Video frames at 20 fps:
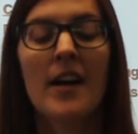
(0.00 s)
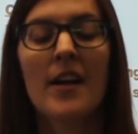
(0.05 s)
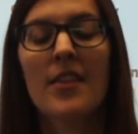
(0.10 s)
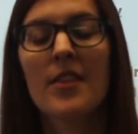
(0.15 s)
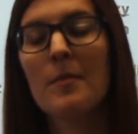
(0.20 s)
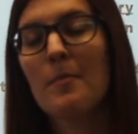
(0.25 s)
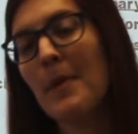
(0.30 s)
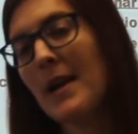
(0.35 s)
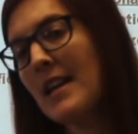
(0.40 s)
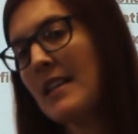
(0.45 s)

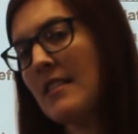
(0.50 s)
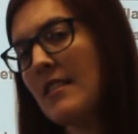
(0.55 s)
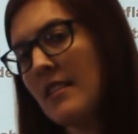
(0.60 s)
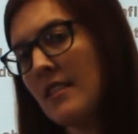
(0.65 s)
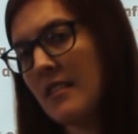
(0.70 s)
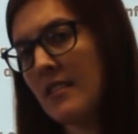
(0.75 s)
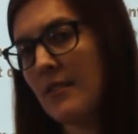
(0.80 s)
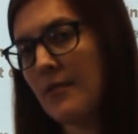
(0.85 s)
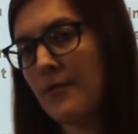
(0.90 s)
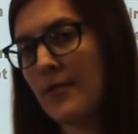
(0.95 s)
The
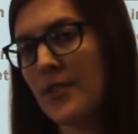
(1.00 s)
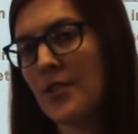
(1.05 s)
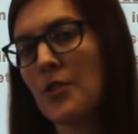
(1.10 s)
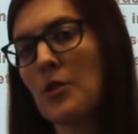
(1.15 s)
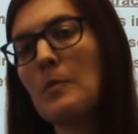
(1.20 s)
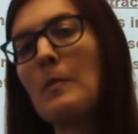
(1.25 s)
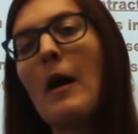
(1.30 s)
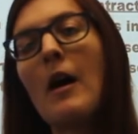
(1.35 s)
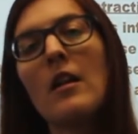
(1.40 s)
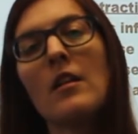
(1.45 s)
basics of
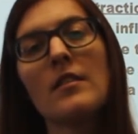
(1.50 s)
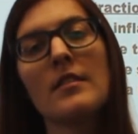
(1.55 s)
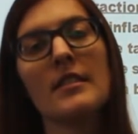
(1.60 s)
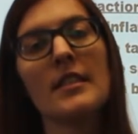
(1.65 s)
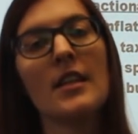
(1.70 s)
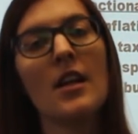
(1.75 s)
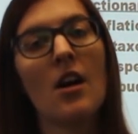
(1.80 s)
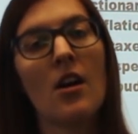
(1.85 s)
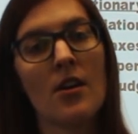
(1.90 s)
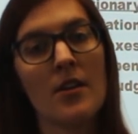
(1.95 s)
fiscal
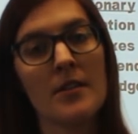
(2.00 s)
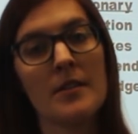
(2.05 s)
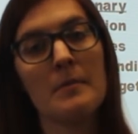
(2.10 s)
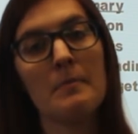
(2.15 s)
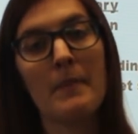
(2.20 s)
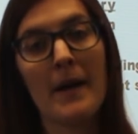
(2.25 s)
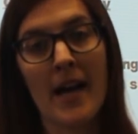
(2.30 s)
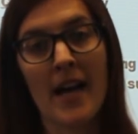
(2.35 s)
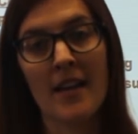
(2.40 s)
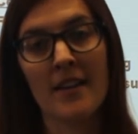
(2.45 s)
policy aren't
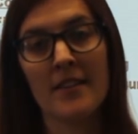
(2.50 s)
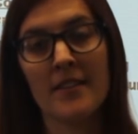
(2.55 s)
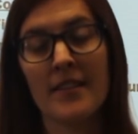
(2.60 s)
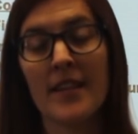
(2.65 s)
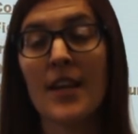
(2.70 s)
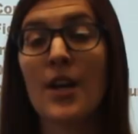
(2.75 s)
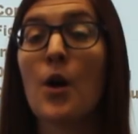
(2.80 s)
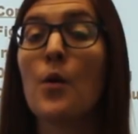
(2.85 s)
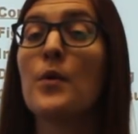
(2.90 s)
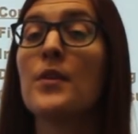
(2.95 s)
bad.
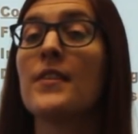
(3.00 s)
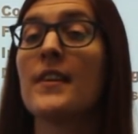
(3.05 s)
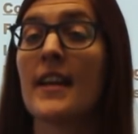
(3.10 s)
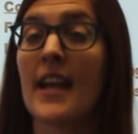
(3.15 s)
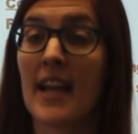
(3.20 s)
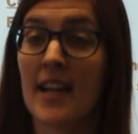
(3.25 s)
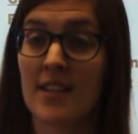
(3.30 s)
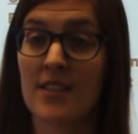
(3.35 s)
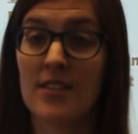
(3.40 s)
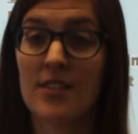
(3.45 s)
They go with the
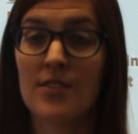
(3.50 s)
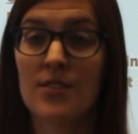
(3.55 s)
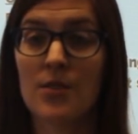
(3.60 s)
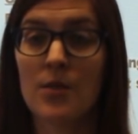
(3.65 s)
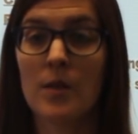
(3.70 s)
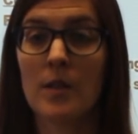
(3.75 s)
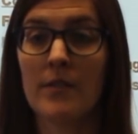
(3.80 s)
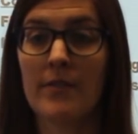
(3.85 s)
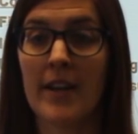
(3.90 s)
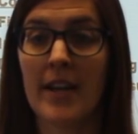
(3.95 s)
Keynesian
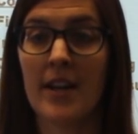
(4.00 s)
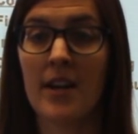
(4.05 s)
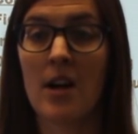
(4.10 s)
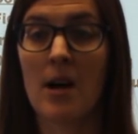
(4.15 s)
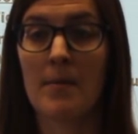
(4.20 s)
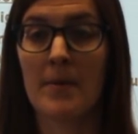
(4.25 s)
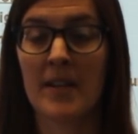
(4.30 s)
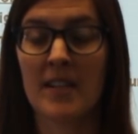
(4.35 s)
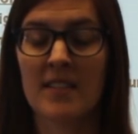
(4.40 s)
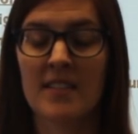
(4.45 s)
School of
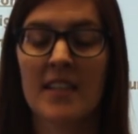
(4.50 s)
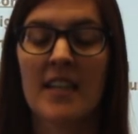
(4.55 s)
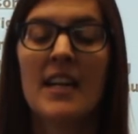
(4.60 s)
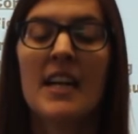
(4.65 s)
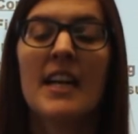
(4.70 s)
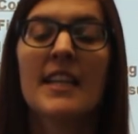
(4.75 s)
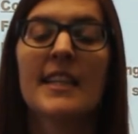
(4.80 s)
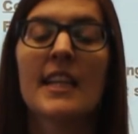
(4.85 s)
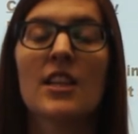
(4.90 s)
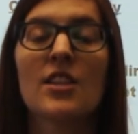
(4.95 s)
Economics
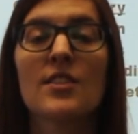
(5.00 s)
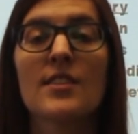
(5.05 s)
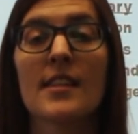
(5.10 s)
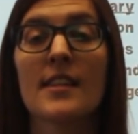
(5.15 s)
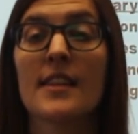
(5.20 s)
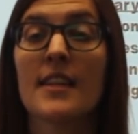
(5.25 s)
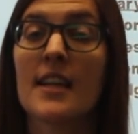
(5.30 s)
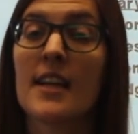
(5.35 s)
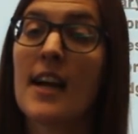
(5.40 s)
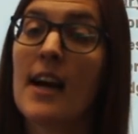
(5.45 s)
that looks
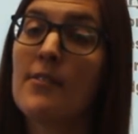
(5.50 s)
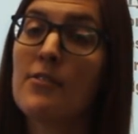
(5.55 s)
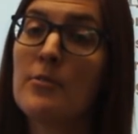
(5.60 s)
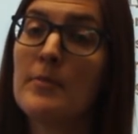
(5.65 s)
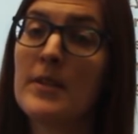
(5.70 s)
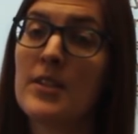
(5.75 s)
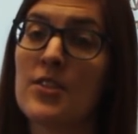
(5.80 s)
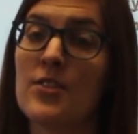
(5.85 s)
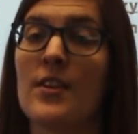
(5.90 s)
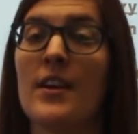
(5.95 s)
at the
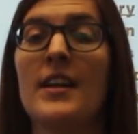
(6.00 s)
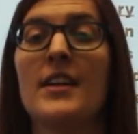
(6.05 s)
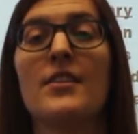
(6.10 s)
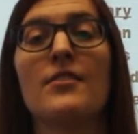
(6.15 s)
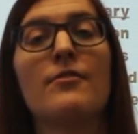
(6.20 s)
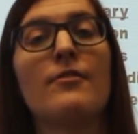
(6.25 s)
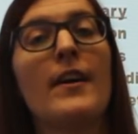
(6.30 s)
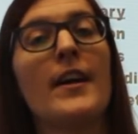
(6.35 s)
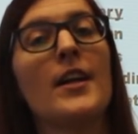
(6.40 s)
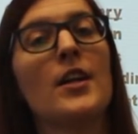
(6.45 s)
government trying to
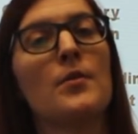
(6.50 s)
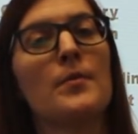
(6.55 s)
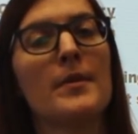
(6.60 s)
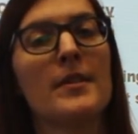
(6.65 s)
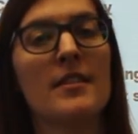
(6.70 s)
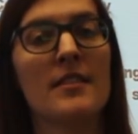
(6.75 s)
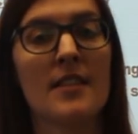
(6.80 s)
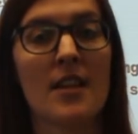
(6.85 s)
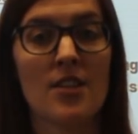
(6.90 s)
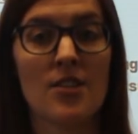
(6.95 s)
fight a
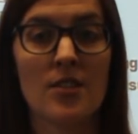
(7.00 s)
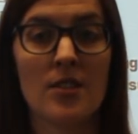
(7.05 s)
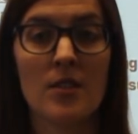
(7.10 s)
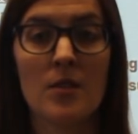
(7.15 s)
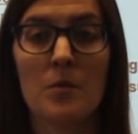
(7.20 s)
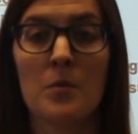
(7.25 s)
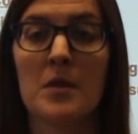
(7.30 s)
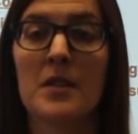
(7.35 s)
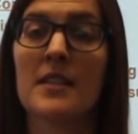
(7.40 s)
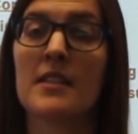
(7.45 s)
recession
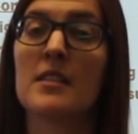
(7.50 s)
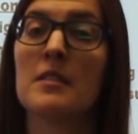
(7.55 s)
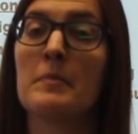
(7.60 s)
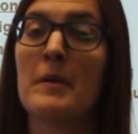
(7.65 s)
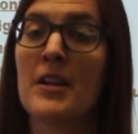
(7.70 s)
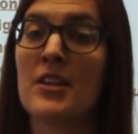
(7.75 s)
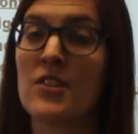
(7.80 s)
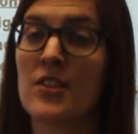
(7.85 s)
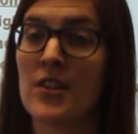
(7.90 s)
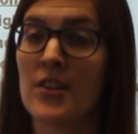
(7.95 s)
with
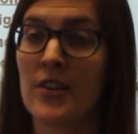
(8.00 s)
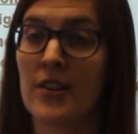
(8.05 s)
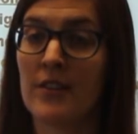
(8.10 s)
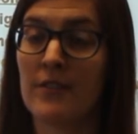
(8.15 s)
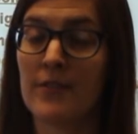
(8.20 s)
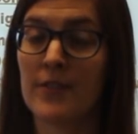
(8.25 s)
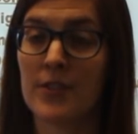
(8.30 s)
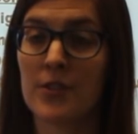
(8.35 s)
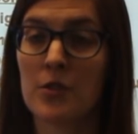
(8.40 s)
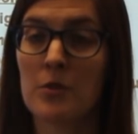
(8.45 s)

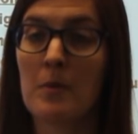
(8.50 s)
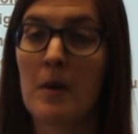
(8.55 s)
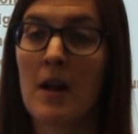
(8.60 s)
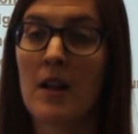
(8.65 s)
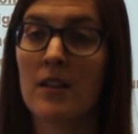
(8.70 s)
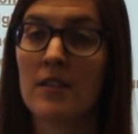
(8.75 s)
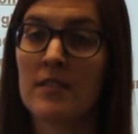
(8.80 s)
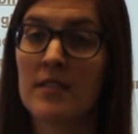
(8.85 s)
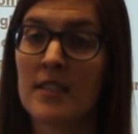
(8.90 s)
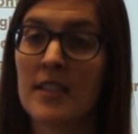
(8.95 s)
expansionary fiscal
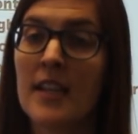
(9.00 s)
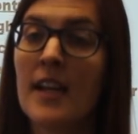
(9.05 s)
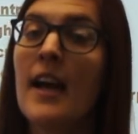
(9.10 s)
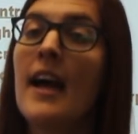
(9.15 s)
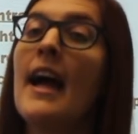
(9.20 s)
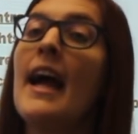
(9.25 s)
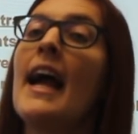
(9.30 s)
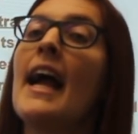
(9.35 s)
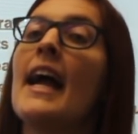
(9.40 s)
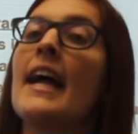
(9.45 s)
policy
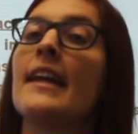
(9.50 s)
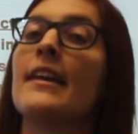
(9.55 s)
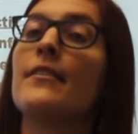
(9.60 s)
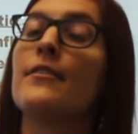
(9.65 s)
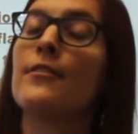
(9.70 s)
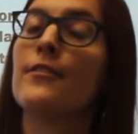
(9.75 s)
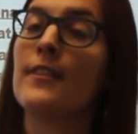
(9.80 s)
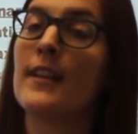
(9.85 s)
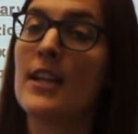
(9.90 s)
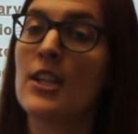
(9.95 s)
and
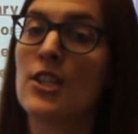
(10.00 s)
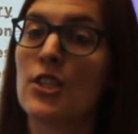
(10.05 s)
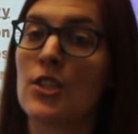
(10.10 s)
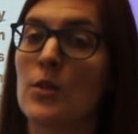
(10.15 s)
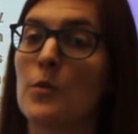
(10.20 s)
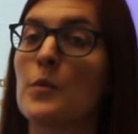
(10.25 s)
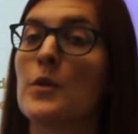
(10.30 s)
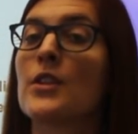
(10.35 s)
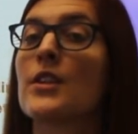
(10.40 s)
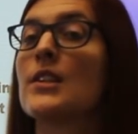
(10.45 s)

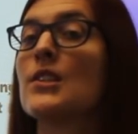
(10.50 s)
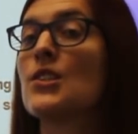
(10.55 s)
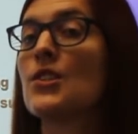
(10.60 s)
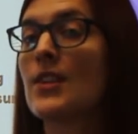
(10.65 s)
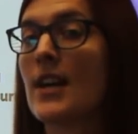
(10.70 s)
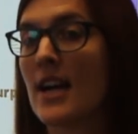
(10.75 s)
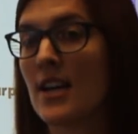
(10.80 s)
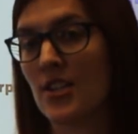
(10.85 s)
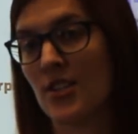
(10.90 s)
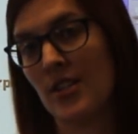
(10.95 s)
inflation with
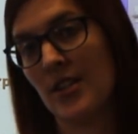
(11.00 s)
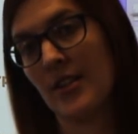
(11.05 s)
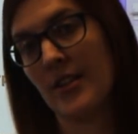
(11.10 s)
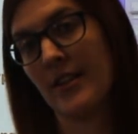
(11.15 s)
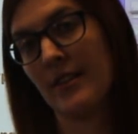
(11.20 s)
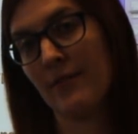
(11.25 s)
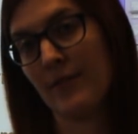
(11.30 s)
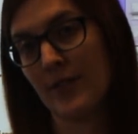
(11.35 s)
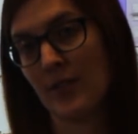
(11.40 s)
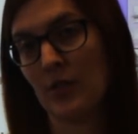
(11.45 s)

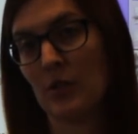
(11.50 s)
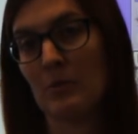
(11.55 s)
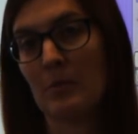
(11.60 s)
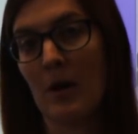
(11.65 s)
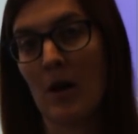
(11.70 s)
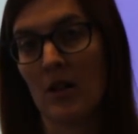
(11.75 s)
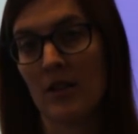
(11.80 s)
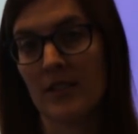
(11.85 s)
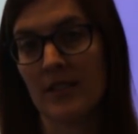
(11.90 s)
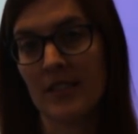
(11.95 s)
contractionary fiscal
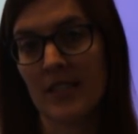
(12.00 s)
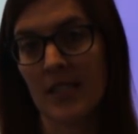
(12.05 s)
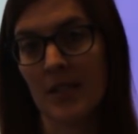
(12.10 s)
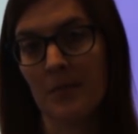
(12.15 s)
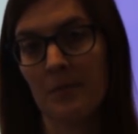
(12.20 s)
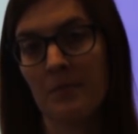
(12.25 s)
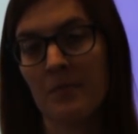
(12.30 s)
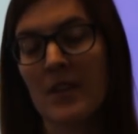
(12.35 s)
policy.